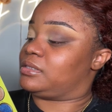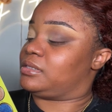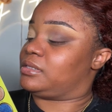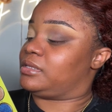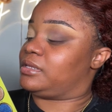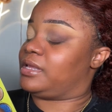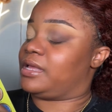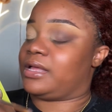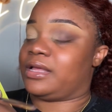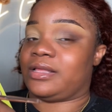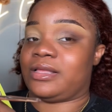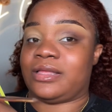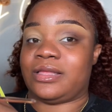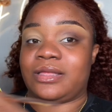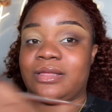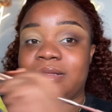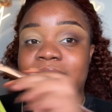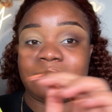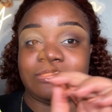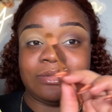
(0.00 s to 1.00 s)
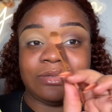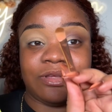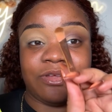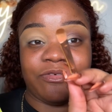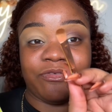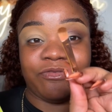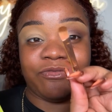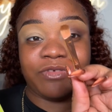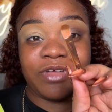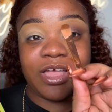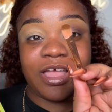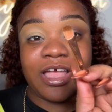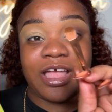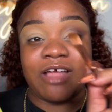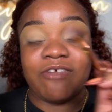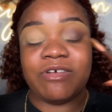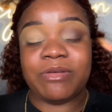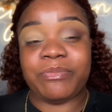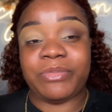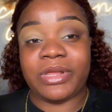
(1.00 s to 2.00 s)
Yeah,
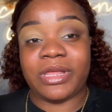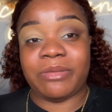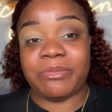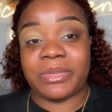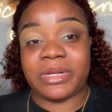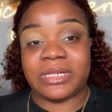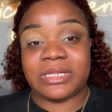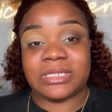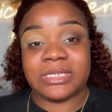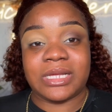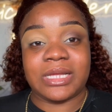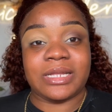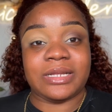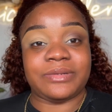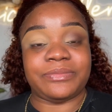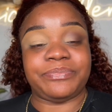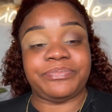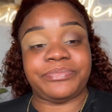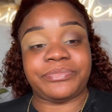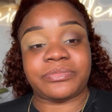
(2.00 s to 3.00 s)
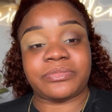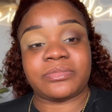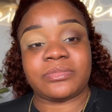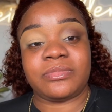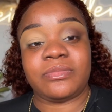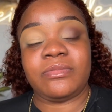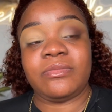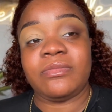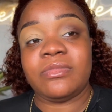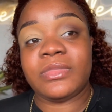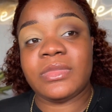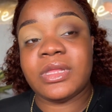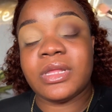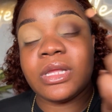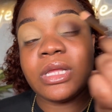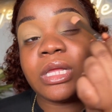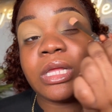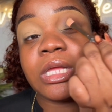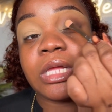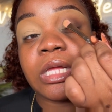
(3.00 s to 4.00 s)
very pigmented.
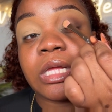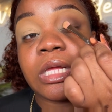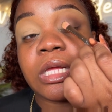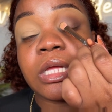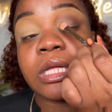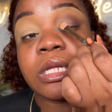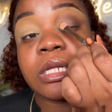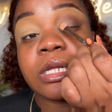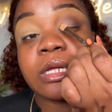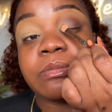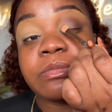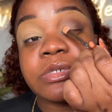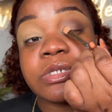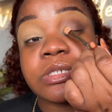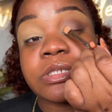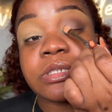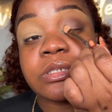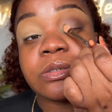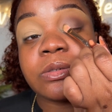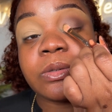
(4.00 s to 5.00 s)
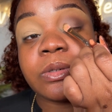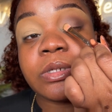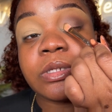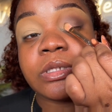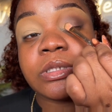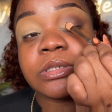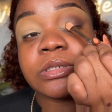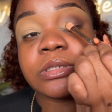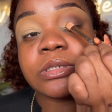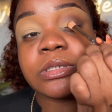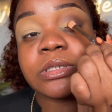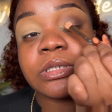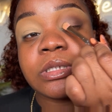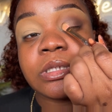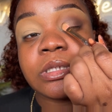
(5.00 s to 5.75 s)
And I'm just going to...